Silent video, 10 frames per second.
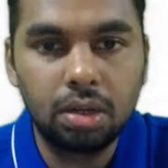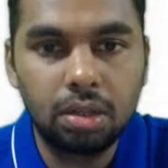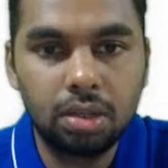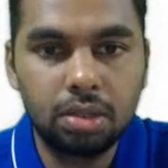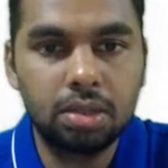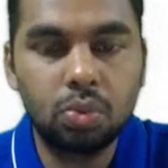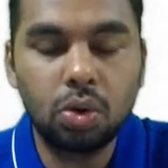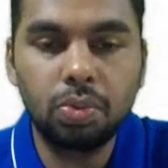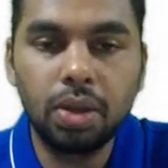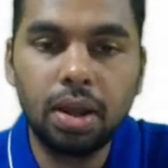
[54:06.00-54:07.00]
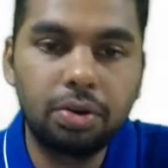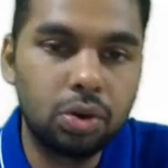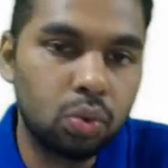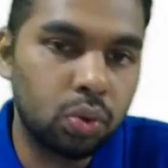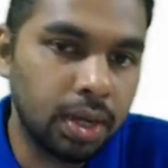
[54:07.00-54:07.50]
This is what we have to
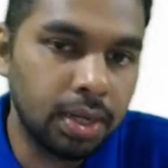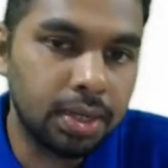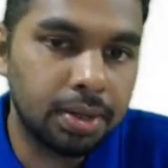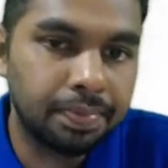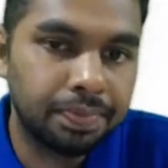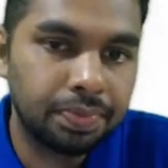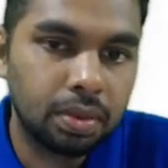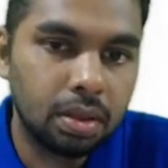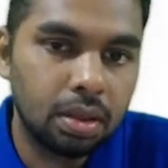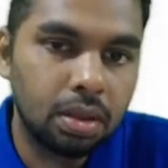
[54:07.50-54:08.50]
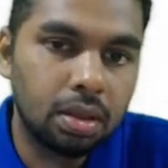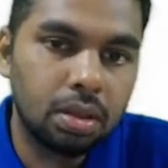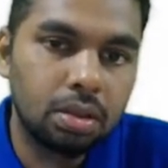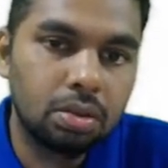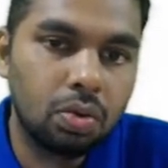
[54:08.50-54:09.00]
do, right?
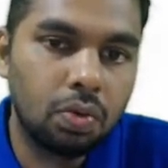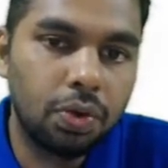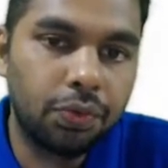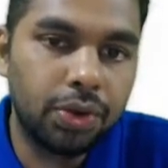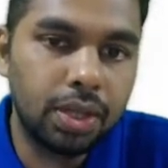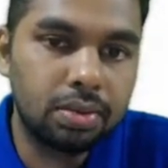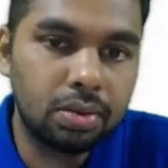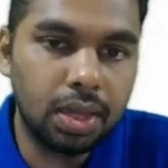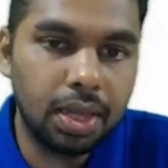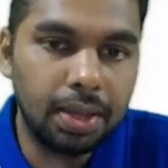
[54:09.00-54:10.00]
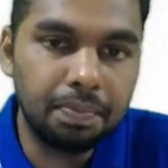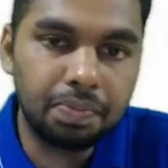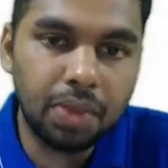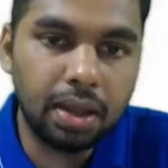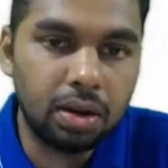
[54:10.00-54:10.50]
So
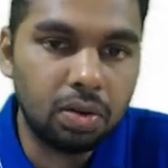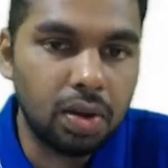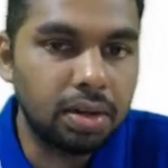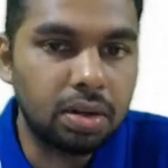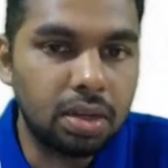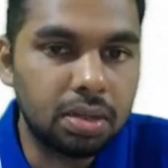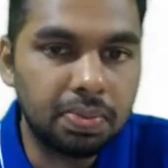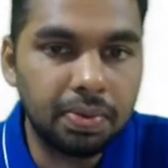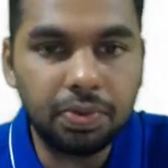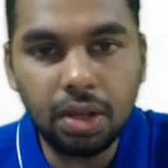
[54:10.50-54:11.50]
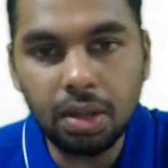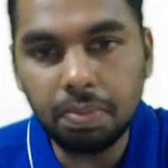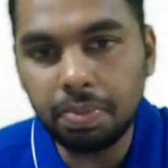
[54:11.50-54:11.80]
53, I can write it as 50